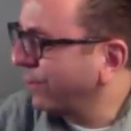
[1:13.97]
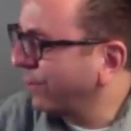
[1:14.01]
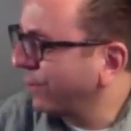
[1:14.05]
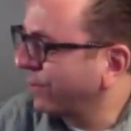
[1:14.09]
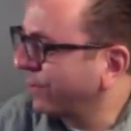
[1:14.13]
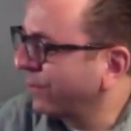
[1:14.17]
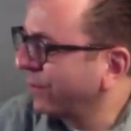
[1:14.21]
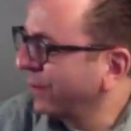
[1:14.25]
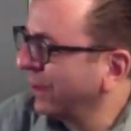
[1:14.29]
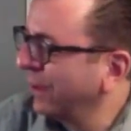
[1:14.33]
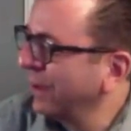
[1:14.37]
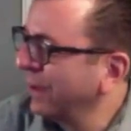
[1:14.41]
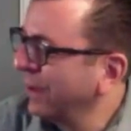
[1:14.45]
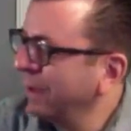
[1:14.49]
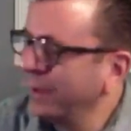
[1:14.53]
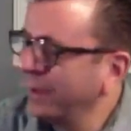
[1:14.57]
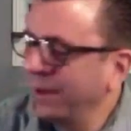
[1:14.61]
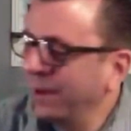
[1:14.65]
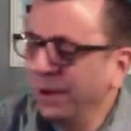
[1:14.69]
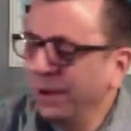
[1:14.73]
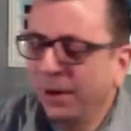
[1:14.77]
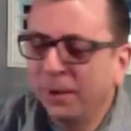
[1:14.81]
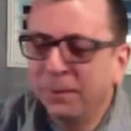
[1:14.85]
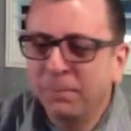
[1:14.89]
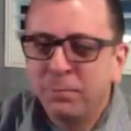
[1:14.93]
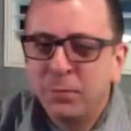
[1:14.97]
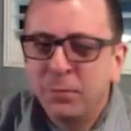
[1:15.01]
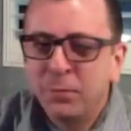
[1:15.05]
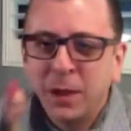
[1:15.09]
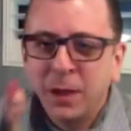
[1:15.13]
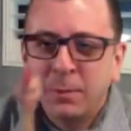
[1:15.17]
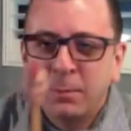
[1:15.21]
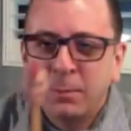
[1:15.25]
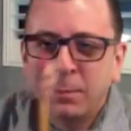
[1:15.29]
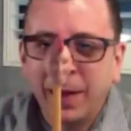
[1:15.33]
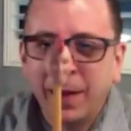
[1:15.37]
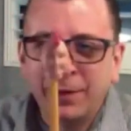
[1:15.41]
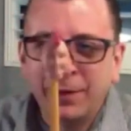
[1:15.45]
There's, you know,
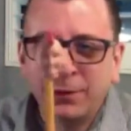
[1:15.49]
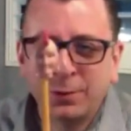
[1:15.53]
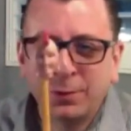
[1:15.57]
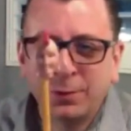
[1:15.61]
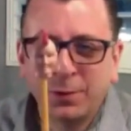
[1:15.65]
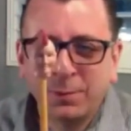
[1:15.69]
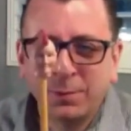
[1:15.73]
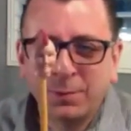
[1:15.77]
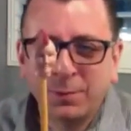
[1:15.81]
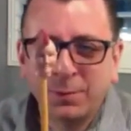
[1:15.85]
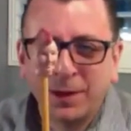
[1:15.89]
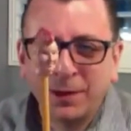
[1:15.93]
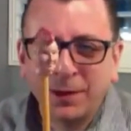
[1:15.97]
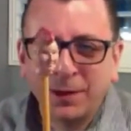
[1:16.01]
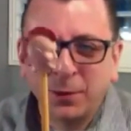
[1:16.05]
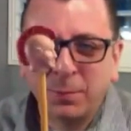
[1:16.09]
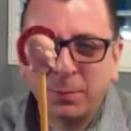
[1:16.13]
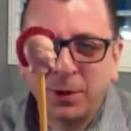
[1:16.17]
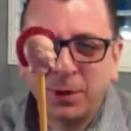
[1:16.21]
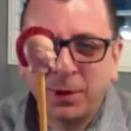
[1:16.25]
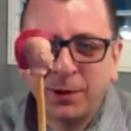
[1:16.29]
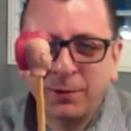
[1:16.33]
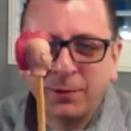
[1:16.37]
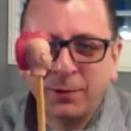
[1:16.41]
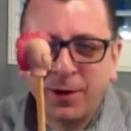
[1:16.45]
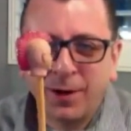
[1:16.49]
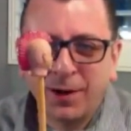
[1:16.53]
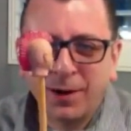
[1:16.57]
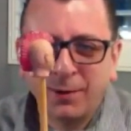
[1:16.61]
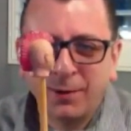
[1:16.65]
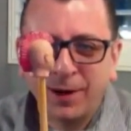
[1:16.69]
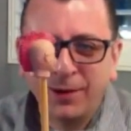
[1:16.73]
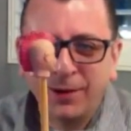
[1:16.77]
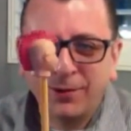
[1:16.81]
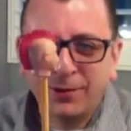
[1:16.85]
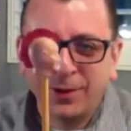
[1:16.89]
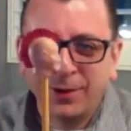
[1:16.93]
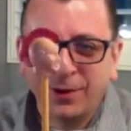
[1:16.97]
pens with my little punk rock
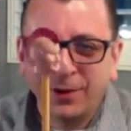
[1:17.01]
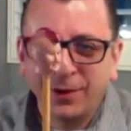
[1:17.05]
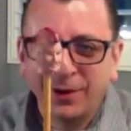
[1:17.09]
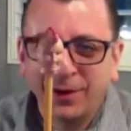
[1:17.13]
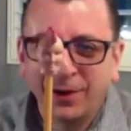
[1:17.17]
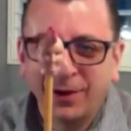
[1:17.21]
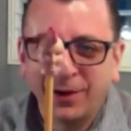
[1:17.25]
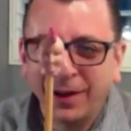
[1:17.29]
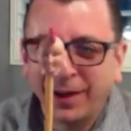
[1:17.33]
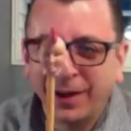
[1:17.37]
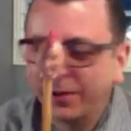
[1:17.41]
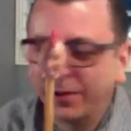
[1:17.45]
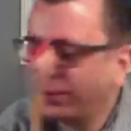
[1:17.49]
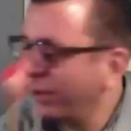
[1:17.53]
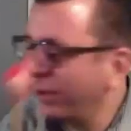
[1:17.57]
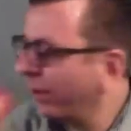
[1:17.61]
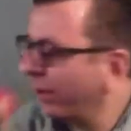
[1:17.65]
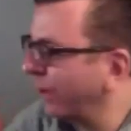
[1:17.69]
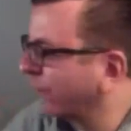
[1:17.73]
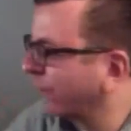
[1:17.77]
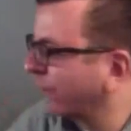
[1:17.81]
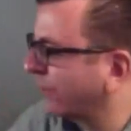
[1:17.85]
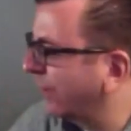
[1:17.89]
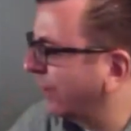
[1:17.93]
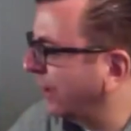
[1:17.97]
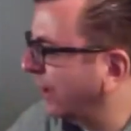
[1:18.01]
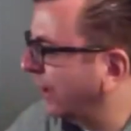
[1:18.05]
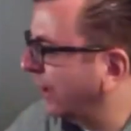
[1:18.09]
eraser on it. Yeah. There's,